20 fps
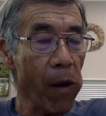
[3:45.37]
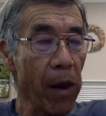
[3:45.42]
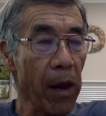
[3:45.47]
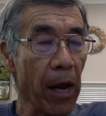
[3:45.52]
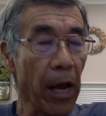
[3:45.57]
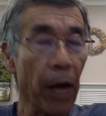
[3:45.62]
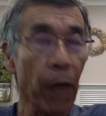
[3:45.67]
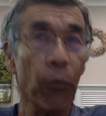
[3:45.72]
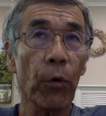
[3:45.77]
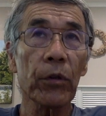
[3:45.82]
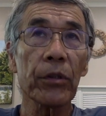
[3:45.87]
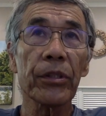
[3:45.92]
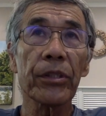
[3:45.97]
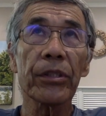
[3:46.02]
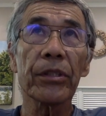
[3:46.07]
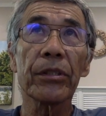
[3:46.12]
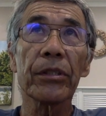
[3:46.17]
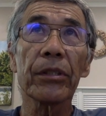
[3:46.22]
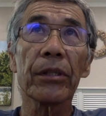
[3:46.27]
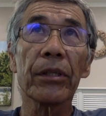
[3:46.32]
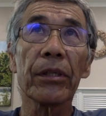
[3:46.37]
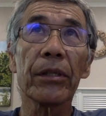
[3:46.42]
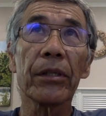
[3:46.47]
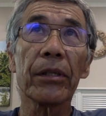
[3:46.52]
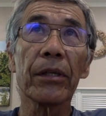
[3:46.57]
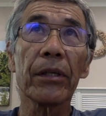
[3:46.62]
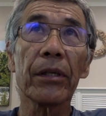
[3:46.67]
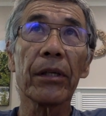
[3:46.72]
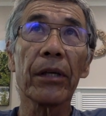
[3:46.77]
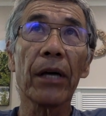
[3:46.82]
I was
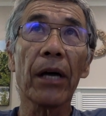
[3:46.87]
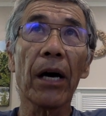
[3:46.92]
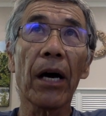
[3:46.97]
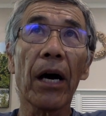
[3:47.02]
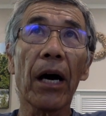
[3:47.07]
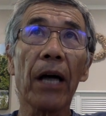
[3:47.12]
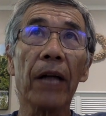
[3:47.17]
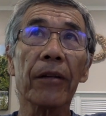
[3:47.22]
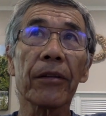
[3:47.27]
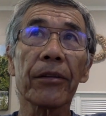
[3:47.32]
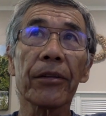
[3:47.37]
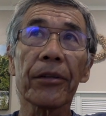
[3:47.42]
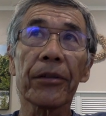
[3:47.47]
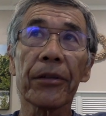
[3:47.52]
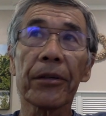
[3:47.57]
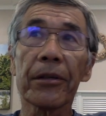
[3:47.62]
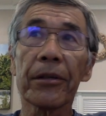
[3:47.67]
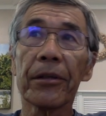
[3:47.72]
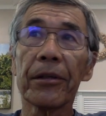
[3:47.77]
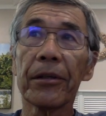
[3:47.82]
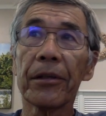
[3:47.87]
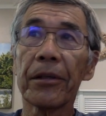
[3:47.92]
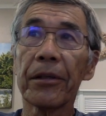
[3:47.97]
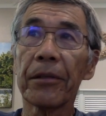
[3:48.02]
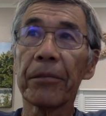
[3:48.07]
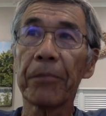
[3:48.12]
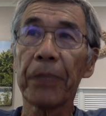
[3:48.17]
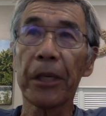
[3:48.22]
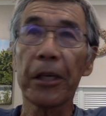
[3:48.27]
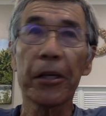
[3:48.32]
at the
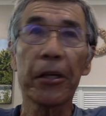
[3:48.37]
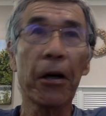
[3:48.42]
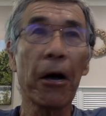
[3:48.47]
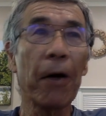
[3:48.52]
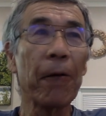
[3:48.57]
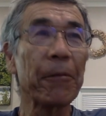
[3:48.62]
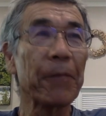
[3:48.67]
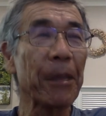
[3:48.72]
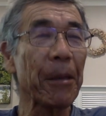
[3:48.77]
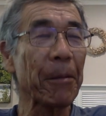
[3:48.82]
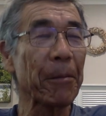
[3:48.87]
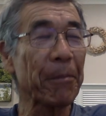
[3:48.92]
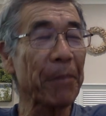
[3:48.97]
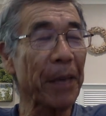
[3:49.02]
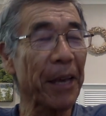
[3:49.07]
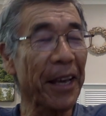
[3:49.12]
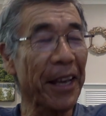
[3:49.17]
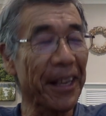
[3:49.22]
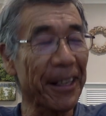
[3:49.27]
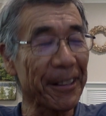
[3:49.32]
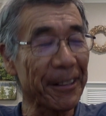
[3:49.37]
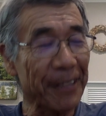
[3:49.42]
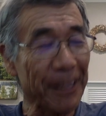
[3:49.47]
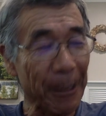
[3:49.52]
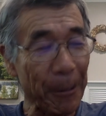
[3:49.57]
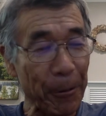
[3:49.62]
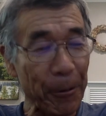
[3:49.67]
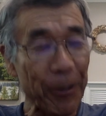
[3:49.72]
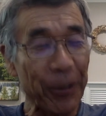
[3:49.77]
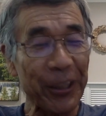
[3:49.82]
peak of the pain.
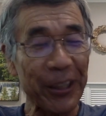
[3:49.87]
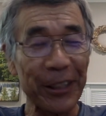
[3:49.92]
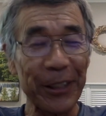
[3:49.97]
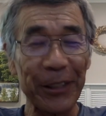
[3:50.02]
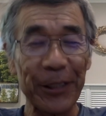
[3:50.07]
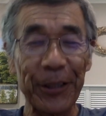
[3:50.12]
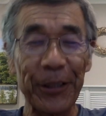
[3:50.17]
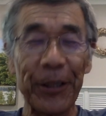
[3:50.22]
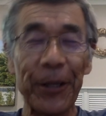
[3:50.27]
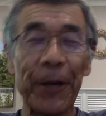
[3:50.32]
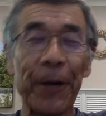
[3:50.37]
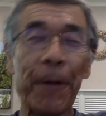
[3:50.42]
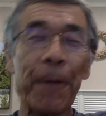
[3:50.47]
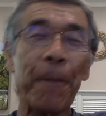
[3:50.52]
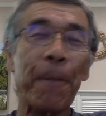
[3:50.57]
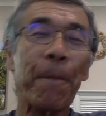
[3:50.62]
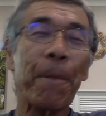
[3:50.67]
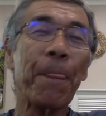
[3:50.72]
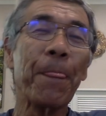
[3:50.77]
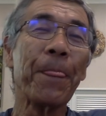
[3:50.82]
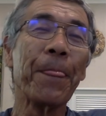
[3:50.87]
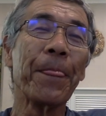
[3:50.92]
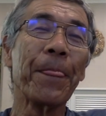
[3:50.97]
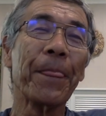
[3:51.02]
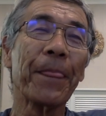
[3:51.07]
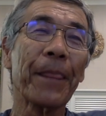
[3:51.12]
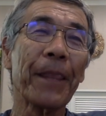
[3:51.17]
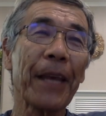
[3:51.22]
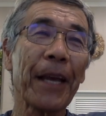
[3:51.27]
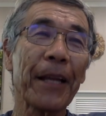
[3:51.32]
I wanted to
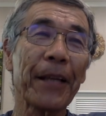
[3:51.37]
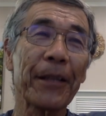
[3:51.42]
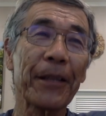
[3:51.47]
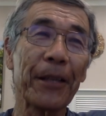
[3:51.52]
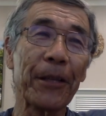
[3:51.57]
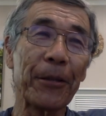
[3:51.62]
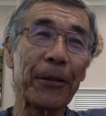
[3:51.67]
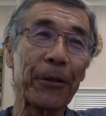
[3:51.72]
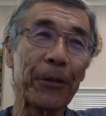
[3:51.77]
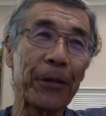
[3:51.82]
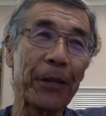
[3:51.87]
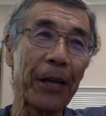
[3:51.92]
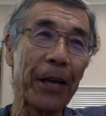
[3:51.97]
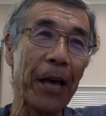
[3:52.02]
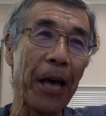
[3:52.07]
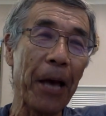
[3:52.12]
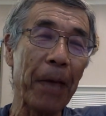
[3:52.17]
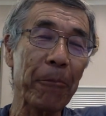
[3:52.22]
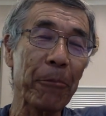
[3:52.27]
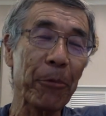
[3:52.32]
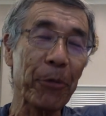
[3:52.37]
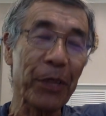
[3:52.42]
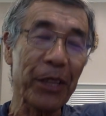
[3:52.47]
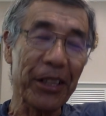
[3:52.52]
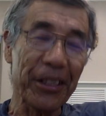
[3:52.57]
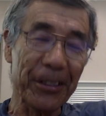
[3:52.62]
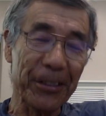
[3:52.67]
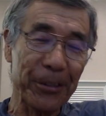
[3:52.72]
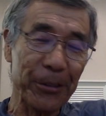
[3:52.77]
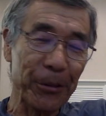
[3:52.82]
get into the
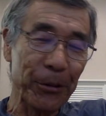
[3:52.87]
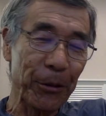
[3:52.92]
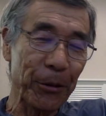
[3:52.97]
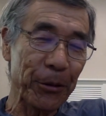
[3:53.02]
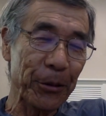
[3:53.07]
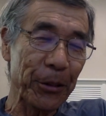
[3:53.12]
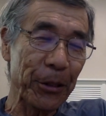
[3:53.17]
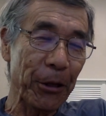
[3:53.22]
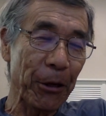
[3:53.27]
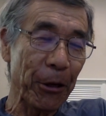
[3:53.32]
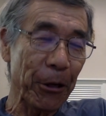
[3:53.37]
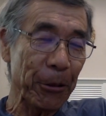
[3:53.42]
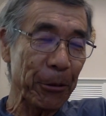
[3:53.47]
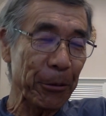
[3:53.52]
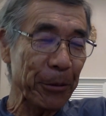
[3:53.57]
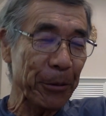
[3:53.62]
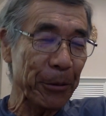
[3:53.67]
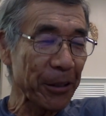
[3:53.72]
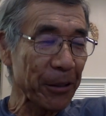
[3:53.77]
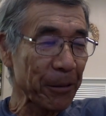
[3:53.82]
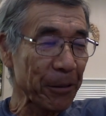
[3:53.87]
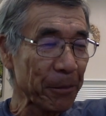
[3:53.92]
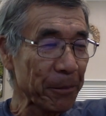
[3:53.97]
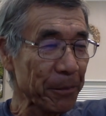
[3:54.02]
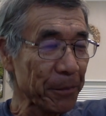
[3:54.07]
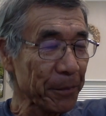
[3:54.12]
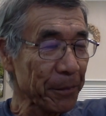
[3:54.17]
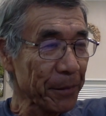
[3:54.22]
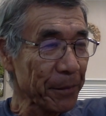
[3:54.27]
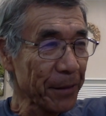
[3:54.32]
ambulance to go to the hospital.
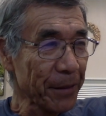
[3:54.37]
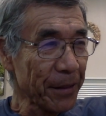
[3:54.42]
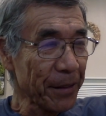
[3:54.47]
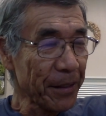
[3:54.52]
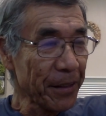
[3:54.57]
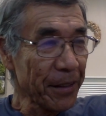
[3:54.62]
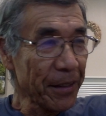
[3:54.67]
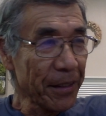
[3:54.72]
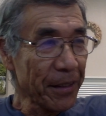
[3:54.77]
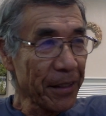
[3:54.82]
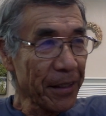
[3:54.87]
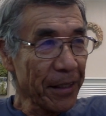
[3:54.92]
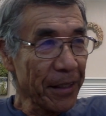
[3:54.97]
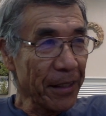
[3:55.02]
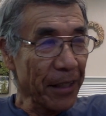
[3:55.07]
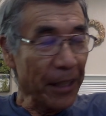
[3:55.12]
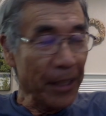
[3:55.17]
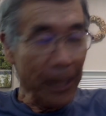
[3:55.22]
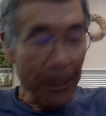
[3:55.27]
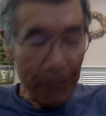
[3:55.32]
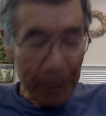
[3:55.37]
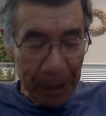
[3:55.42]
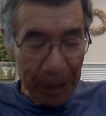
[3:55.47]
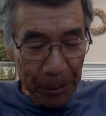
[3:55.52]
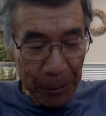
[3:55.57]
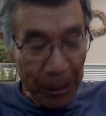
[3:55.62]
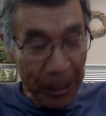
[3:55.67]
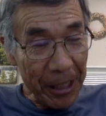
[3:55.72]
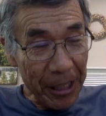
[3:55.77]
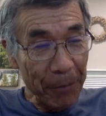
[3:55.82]
And I was
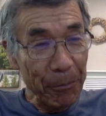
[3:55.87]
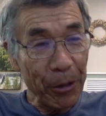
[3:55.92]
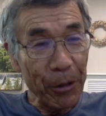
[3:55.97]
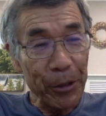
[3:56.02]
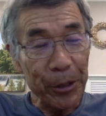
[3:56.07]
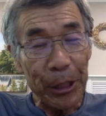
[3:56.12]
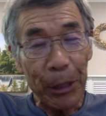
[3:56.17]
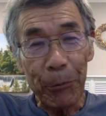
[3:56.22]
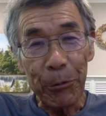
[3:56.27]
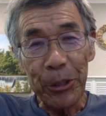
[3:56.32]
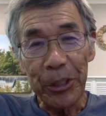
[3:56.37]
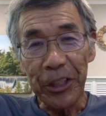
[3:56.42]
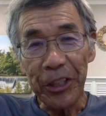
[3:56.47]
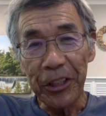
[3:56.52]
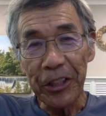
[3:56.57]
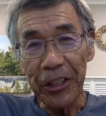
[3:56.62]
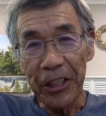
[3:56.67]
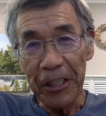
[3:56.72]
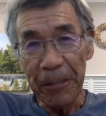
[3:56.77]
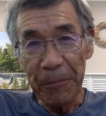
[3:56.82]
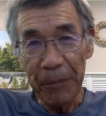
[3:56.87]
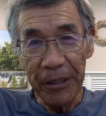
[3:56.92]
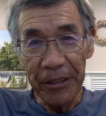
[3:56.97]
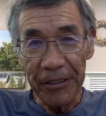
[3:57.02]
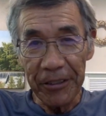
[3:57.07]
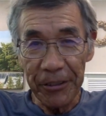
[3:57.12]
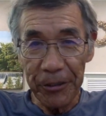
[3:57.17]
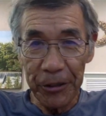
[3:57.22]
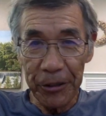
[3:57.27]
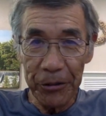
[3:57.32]
sweating because I was determined
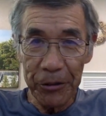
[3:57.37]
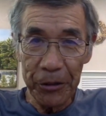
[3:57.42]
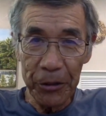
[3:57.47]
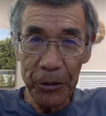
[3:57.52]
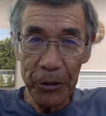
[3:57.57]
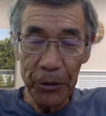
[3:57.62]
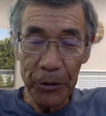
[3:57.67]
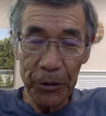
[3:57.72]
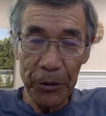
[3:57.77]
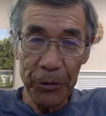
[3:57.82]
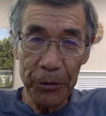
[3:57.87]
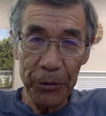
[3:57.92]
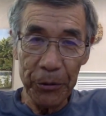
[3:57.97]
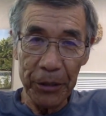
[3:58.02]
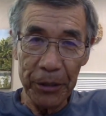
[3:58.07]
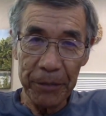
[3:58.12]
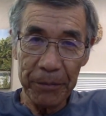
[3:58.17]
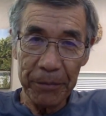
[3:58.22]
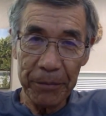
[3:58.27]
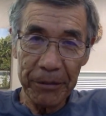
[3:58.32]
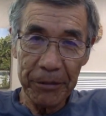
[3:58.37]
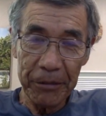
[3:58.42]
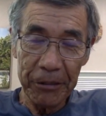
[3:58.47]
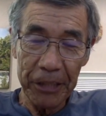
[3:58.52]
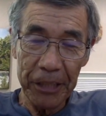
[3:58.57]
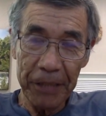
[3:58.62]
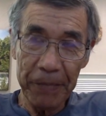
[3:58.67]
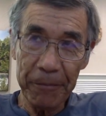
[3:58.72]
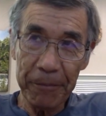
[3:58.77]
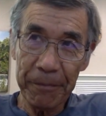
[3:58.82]
still to go through it,
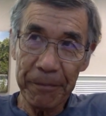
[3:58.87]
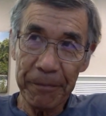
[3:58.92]
right?